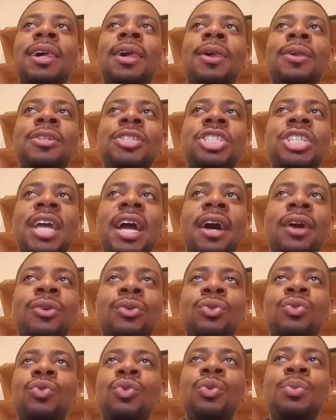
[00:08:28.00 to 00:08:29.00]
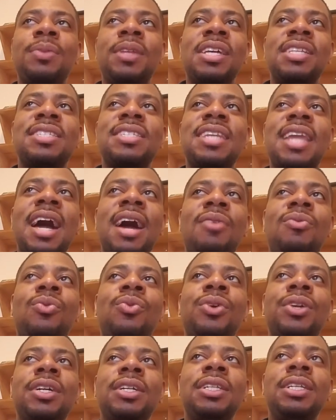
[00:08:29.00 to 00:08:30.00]
shadow group that's not
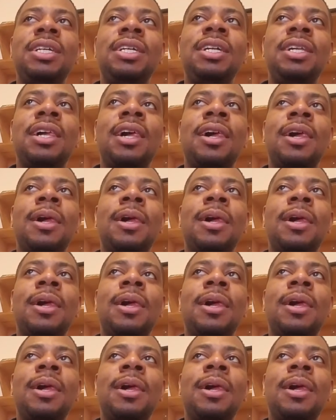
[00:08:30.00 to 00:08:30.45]
really,